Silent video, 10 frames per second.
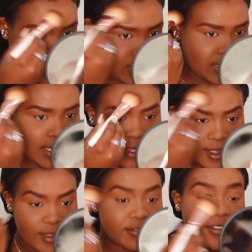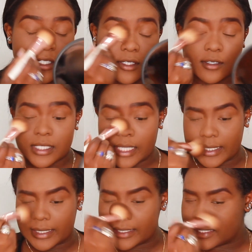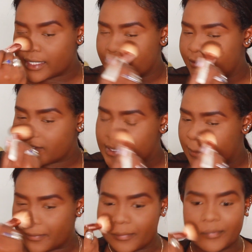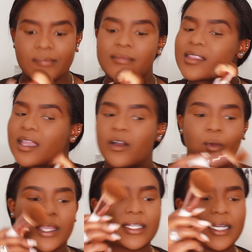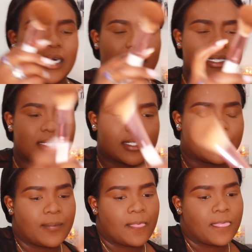This like ever so slightly leaves a white cast.